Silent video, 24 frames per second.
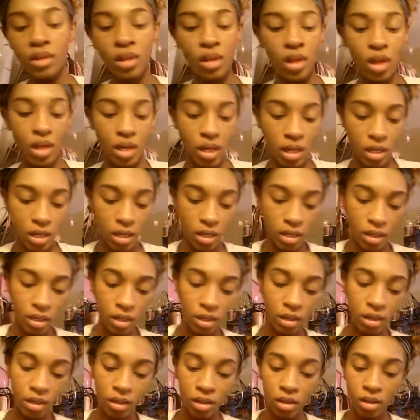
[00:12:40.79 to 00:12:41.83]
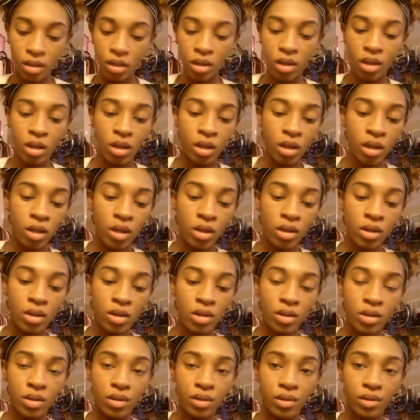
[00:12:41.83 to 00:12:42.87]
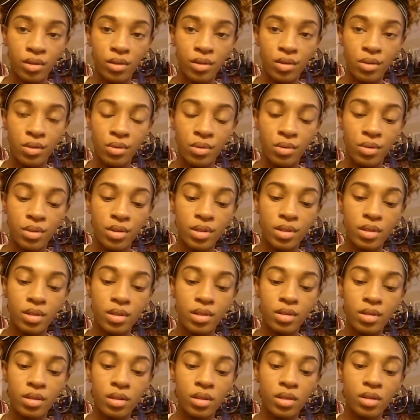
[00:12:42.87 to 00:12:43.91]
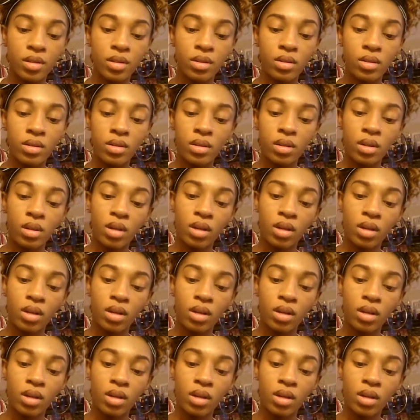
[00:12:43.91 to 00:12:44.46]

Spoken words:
And I use this little